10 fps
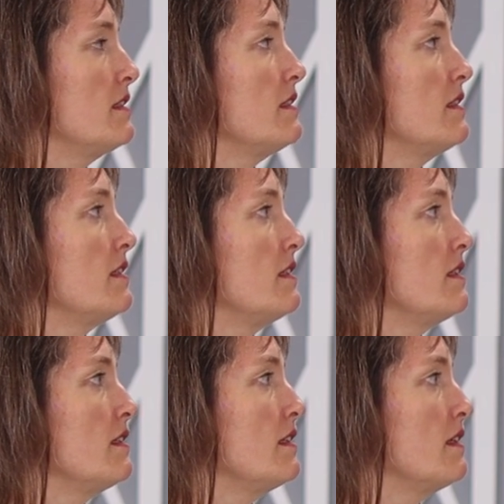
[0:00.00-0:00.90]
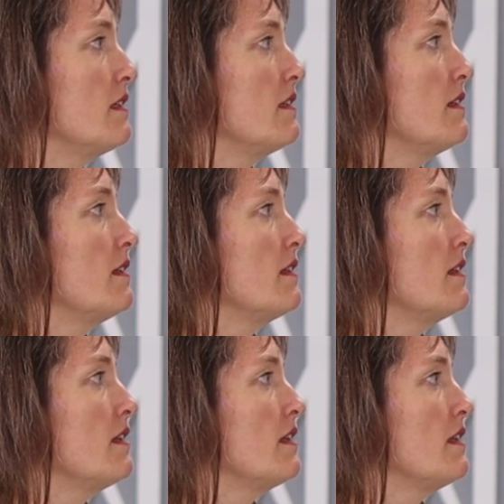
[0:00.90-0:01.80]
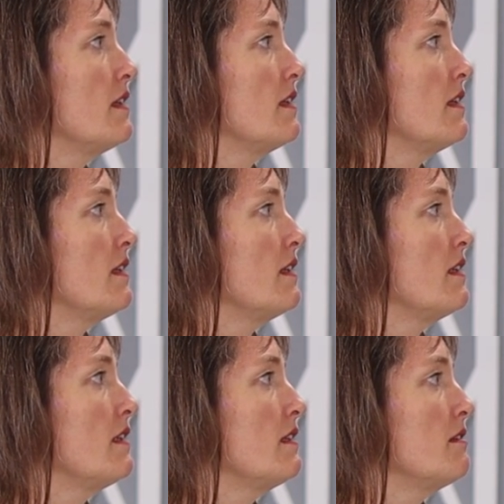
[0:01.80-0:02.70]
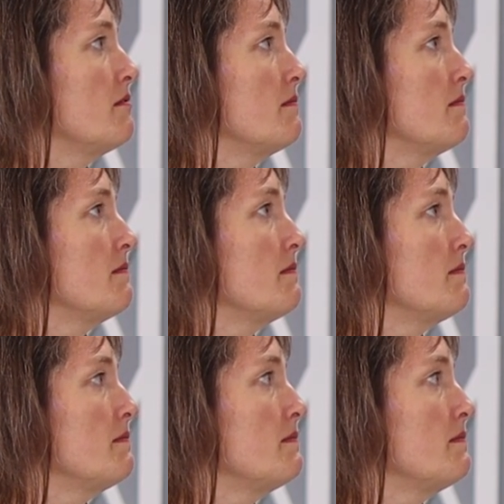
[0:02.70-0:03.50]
[no speech]